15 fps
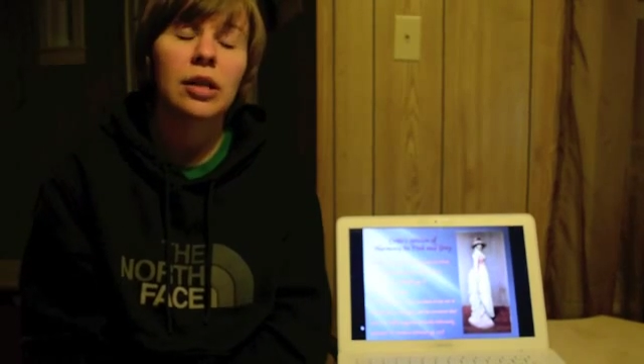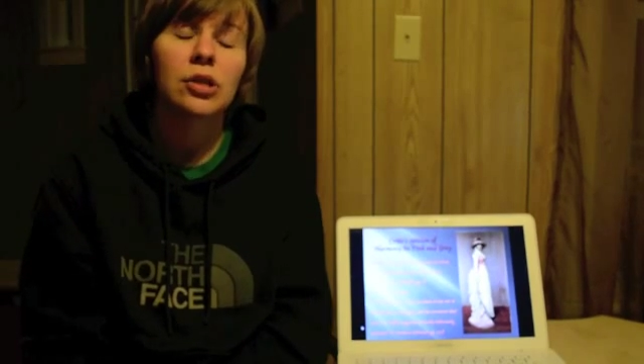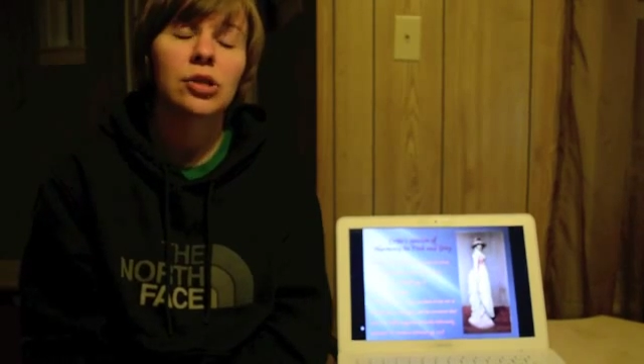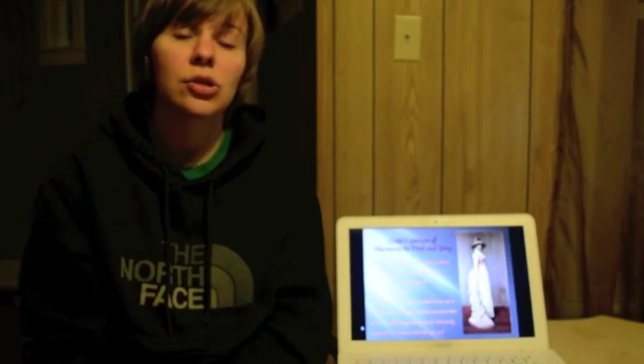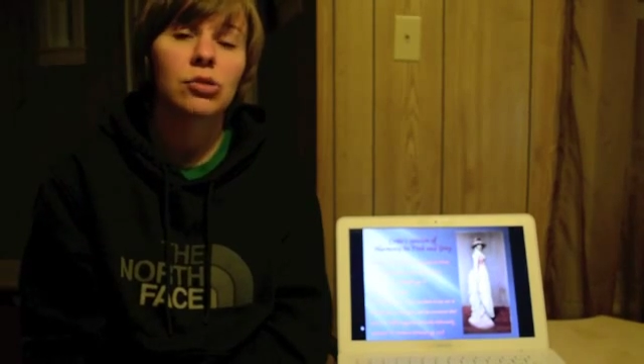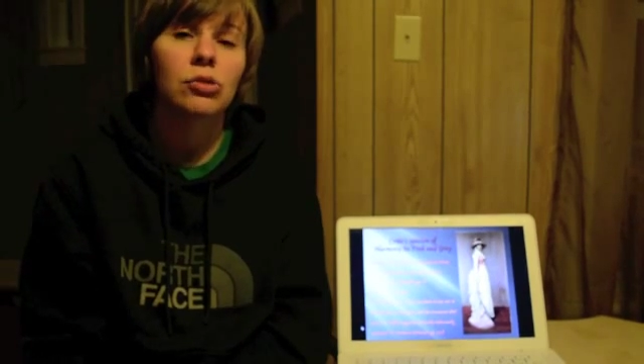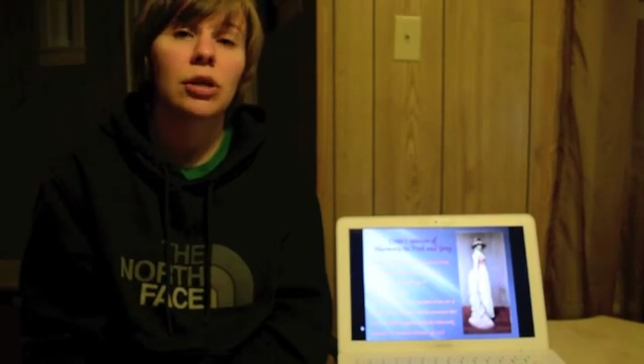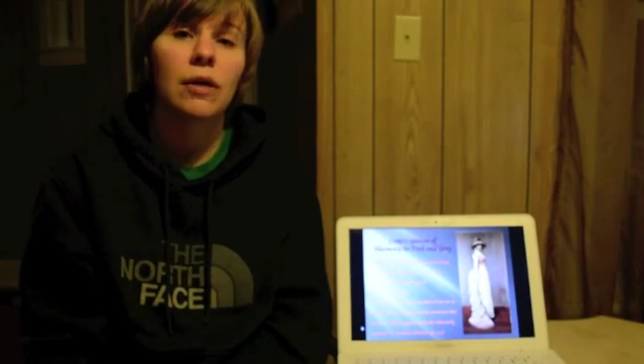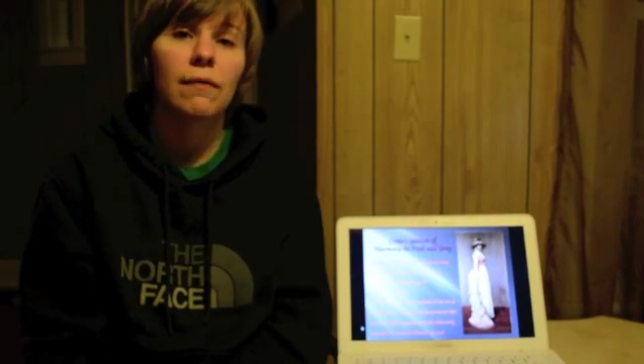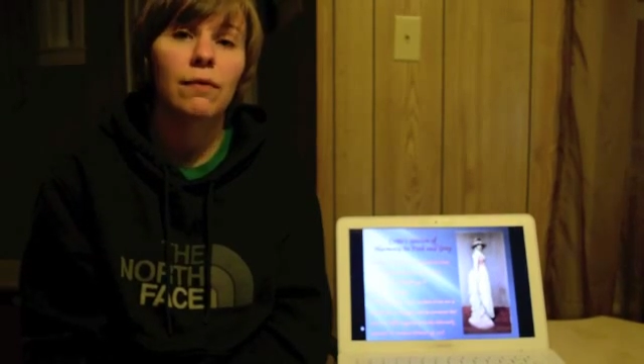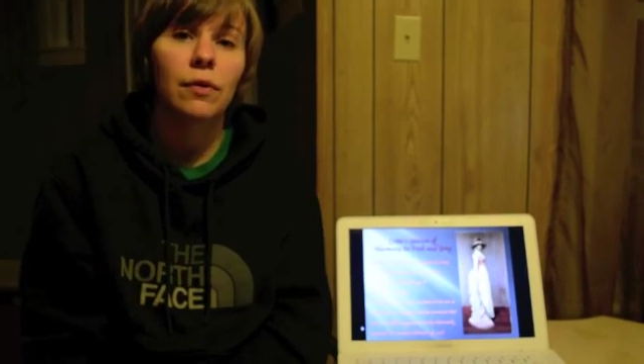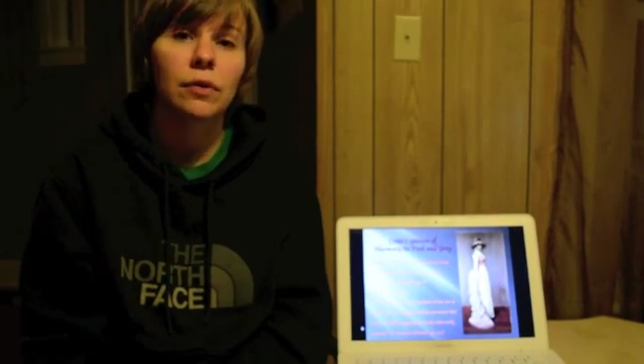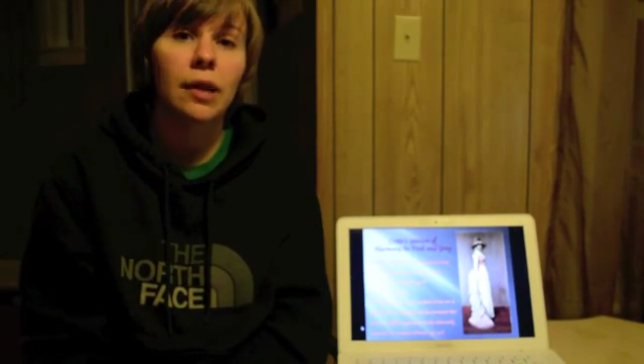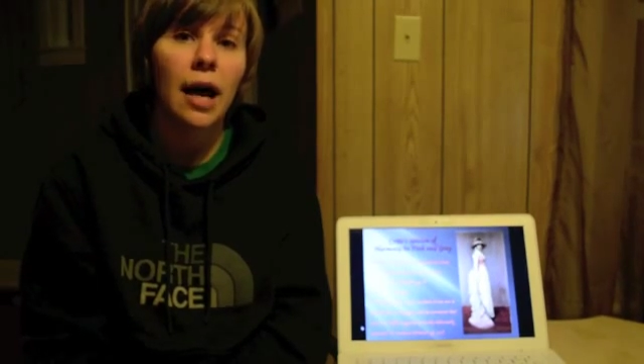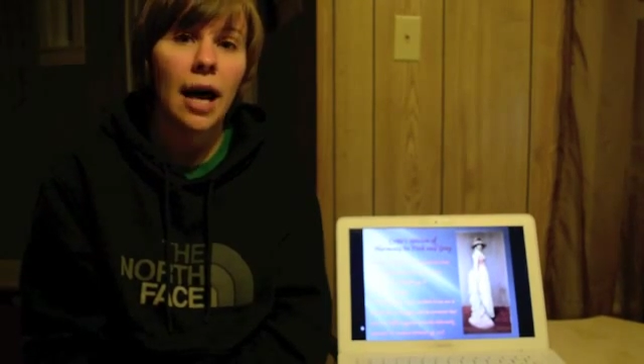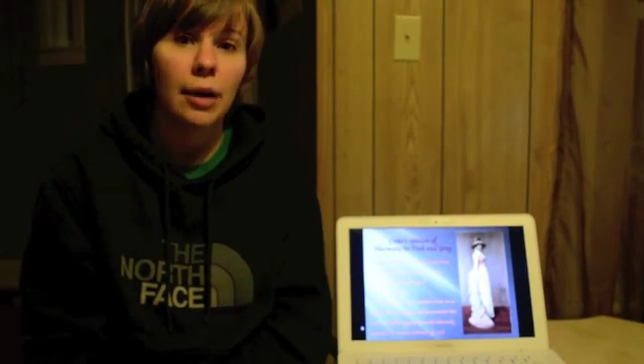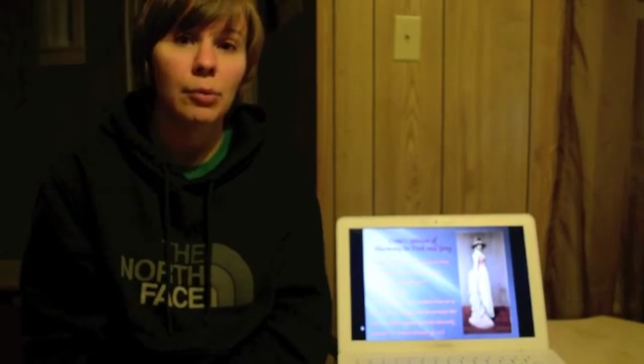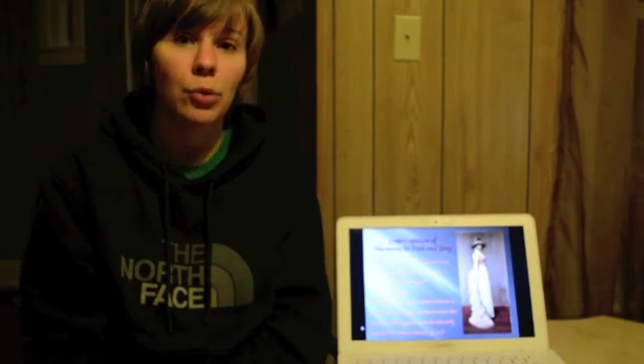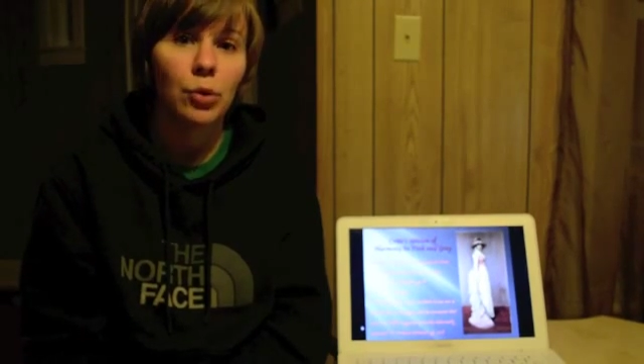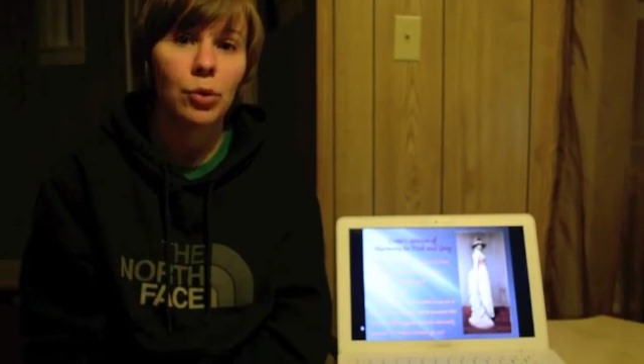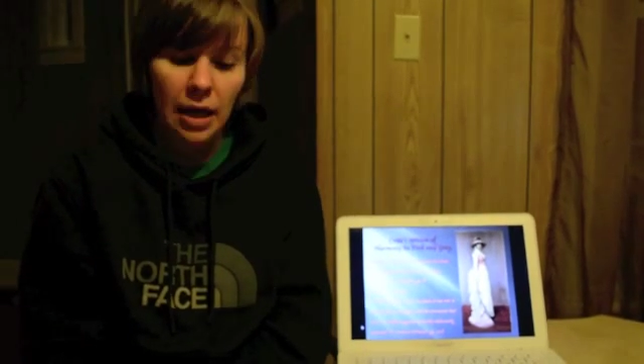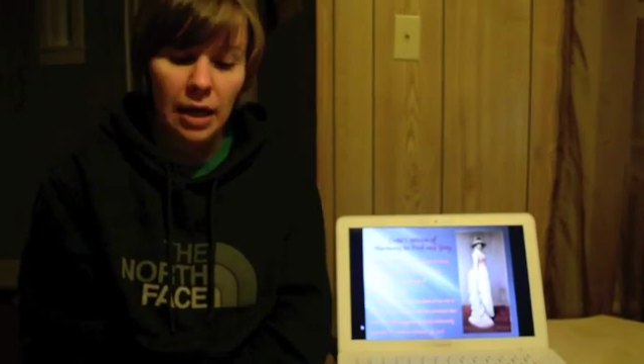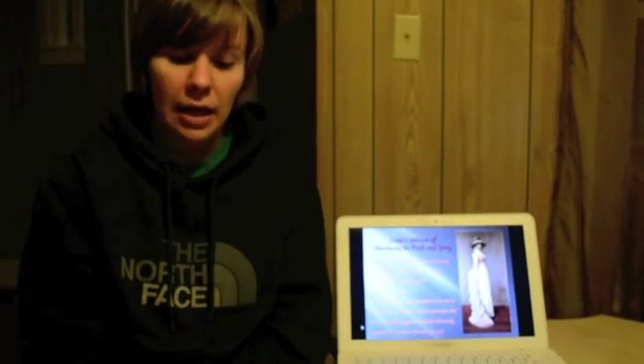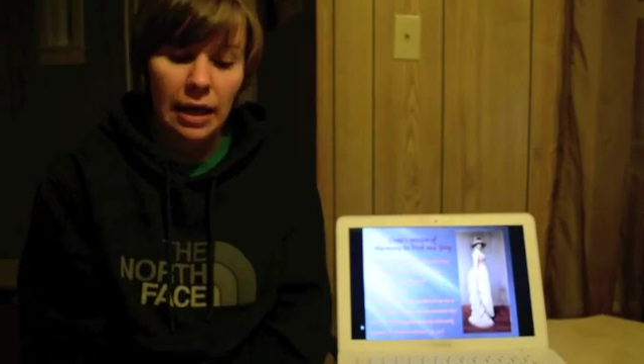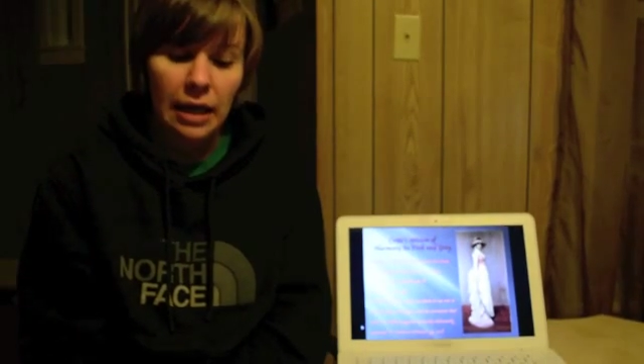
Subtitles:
and sued him for libel.